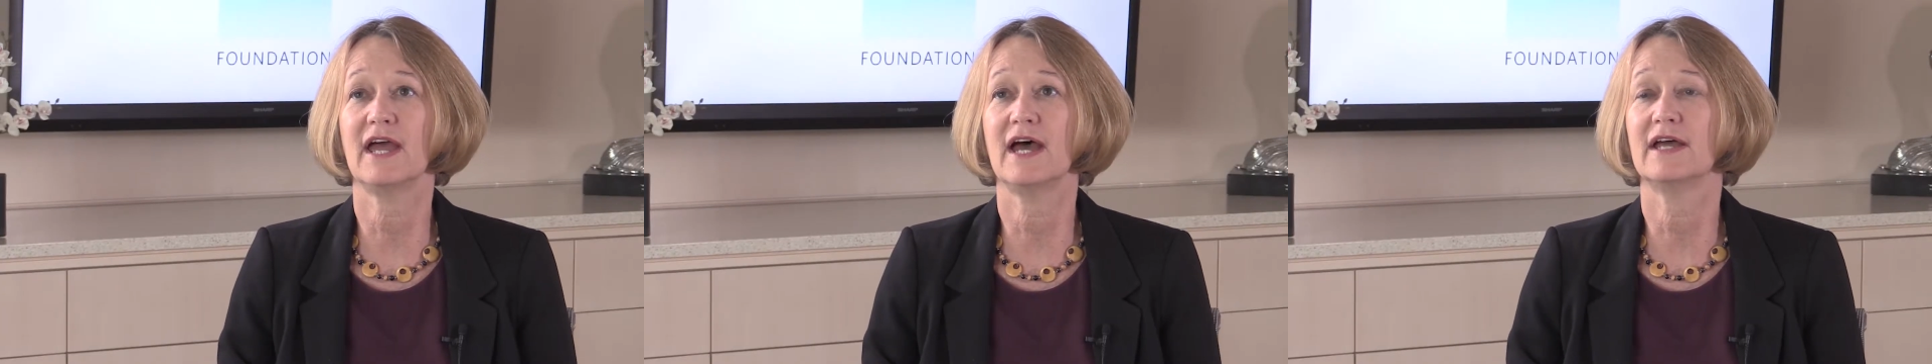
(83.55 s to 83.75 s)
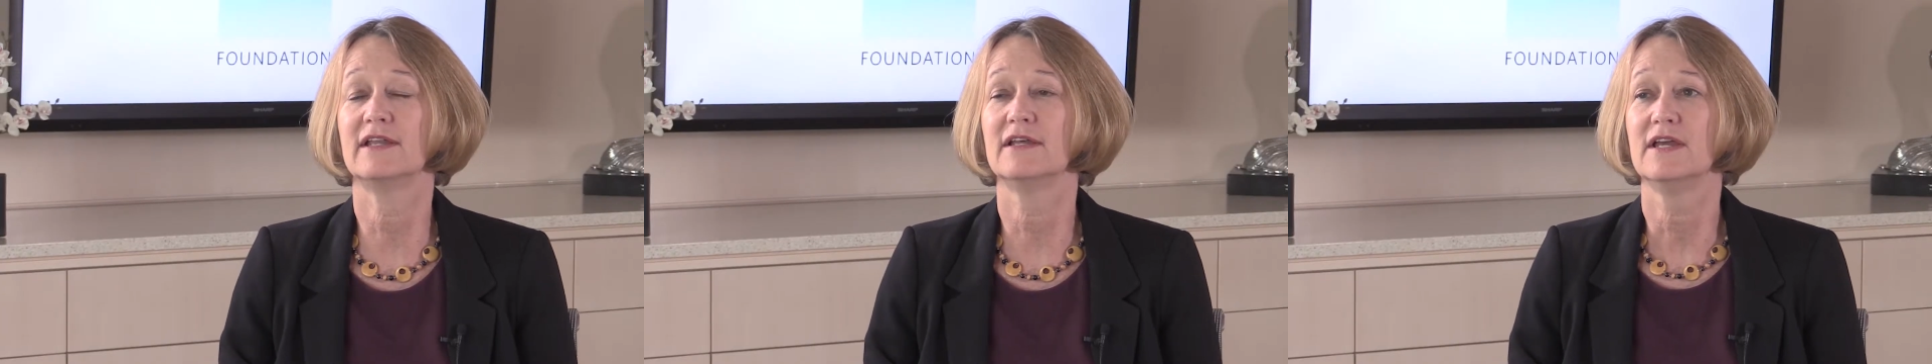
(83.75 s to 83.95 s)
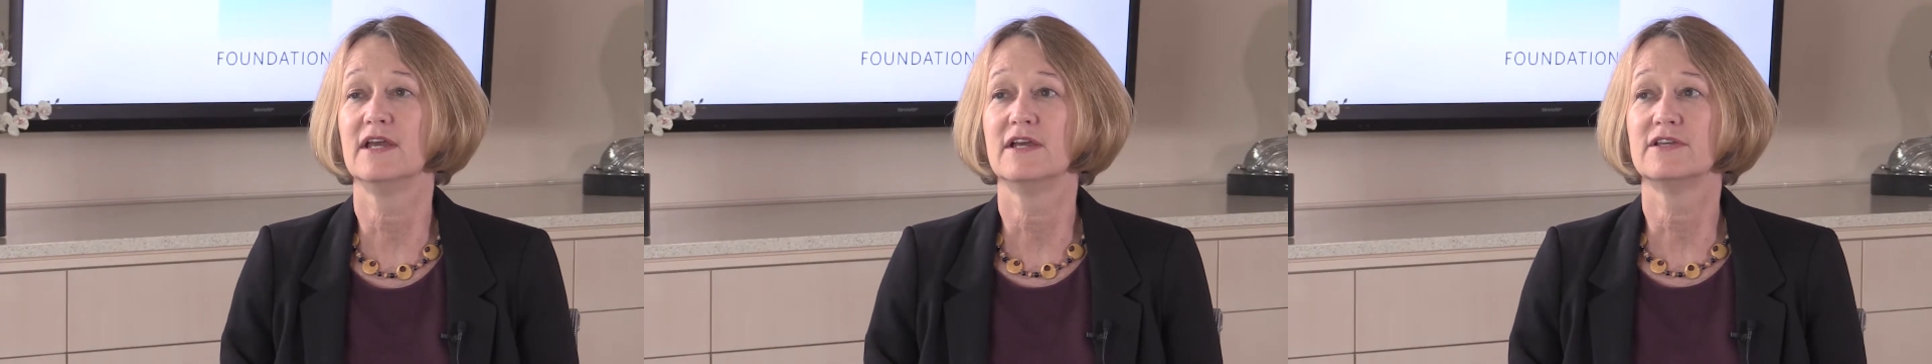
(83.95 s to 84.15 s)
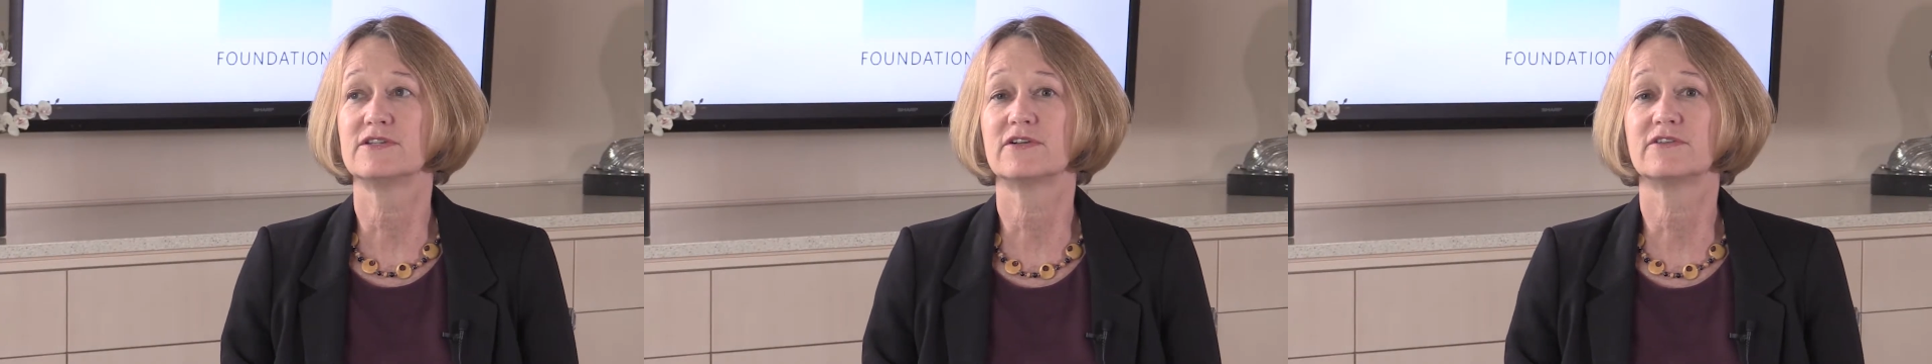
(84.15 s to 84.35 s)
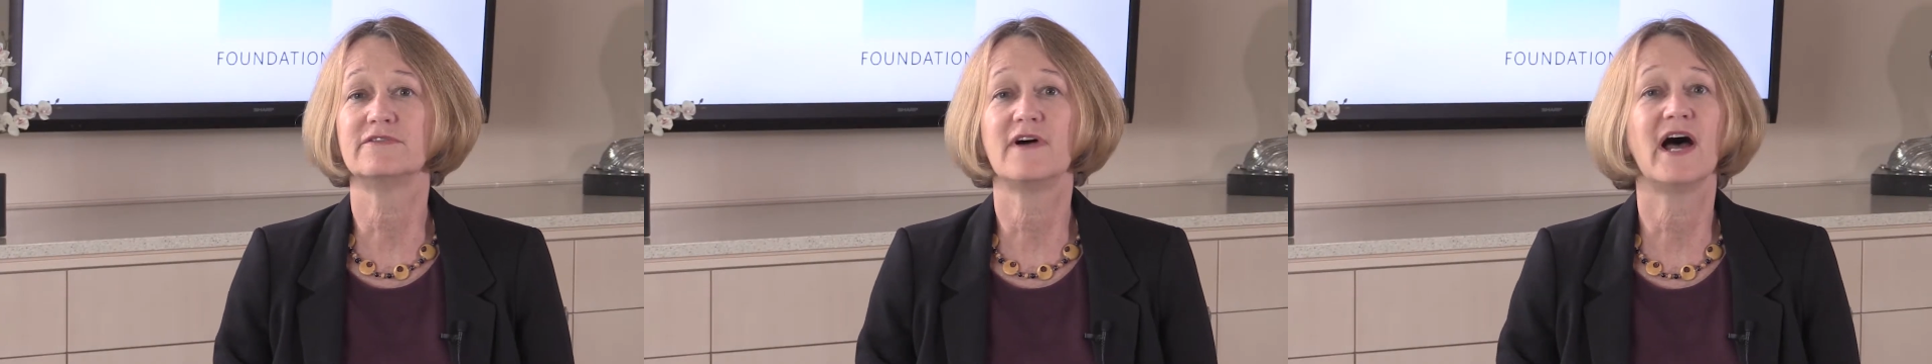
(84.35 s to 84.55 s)
at
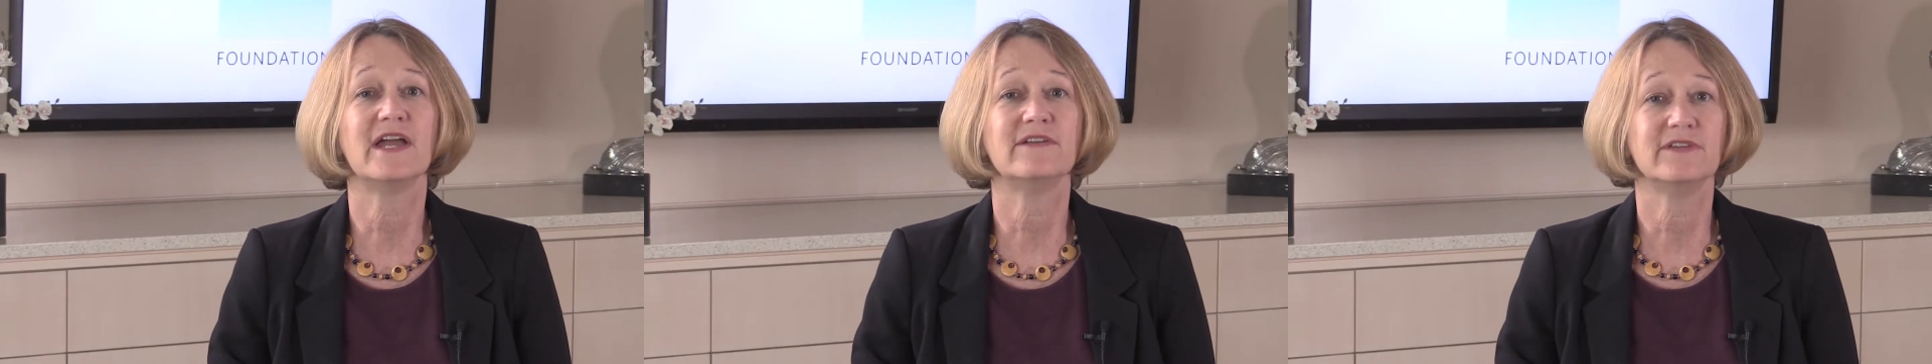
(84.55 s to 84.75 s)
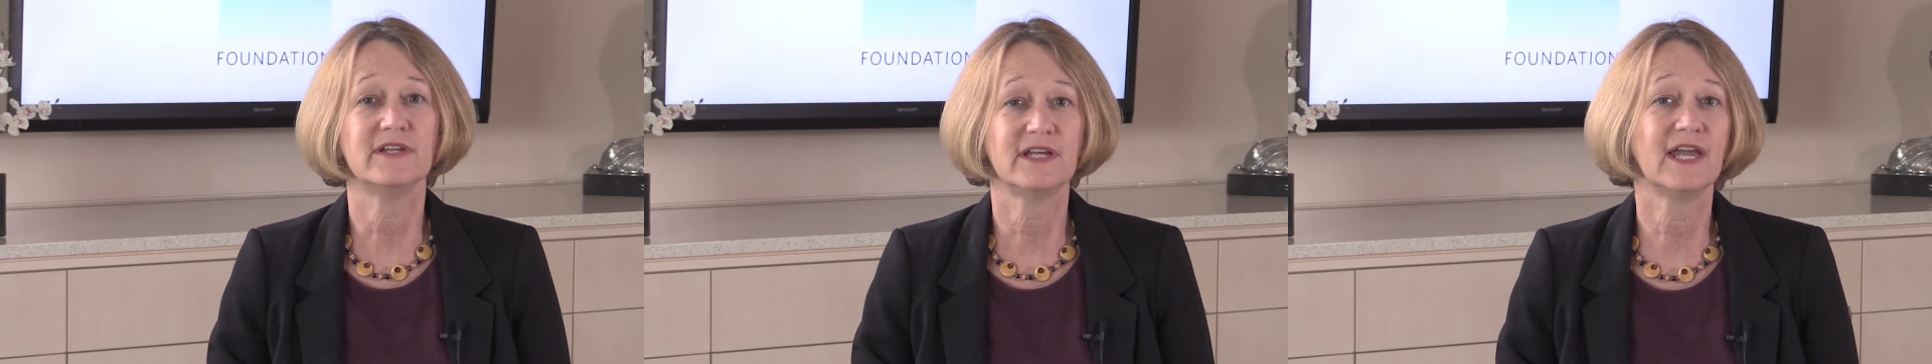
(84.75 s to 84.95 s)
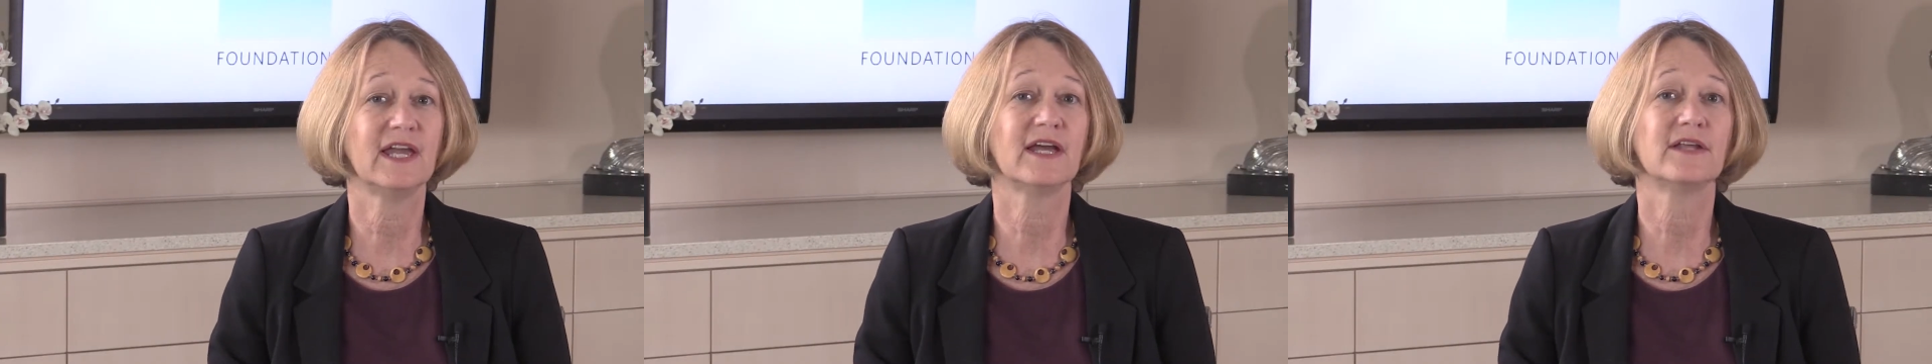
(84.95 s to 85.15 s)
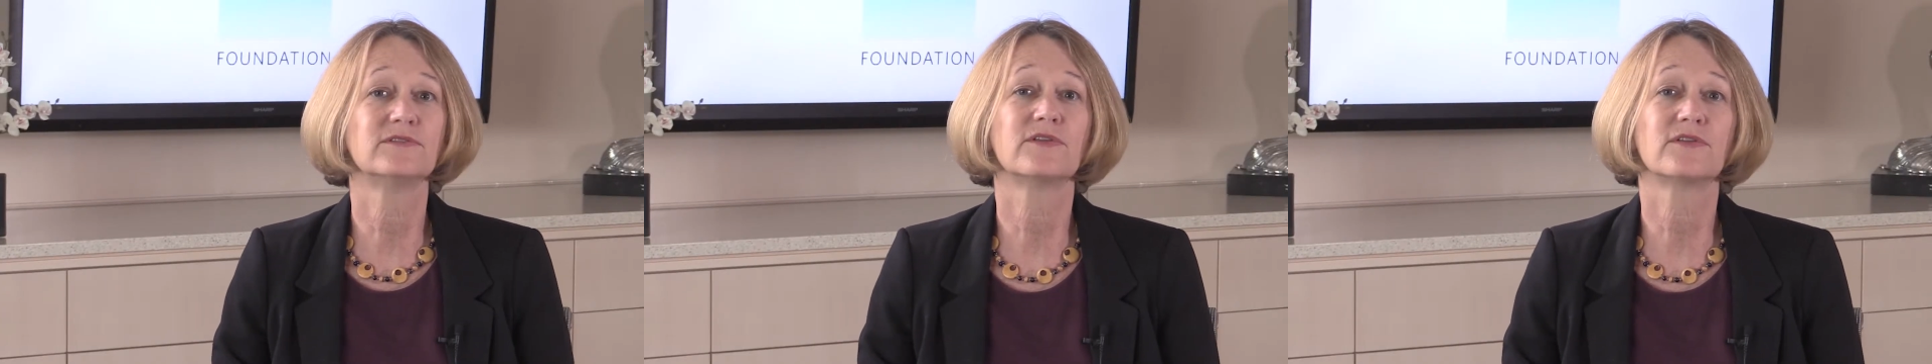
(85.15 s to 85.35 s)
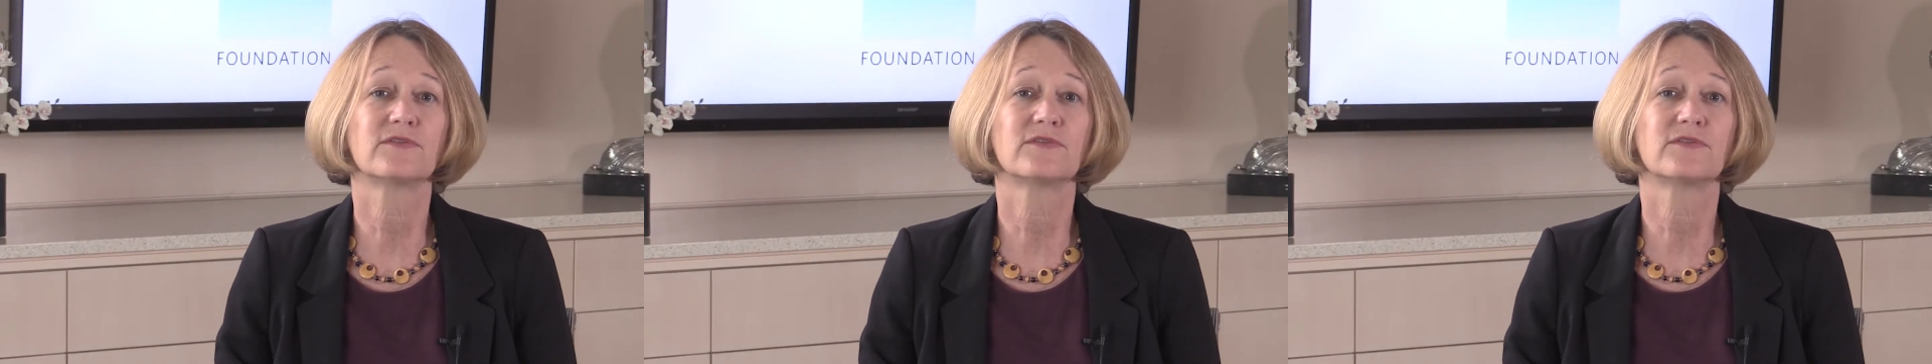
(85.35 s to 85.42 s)
surviving and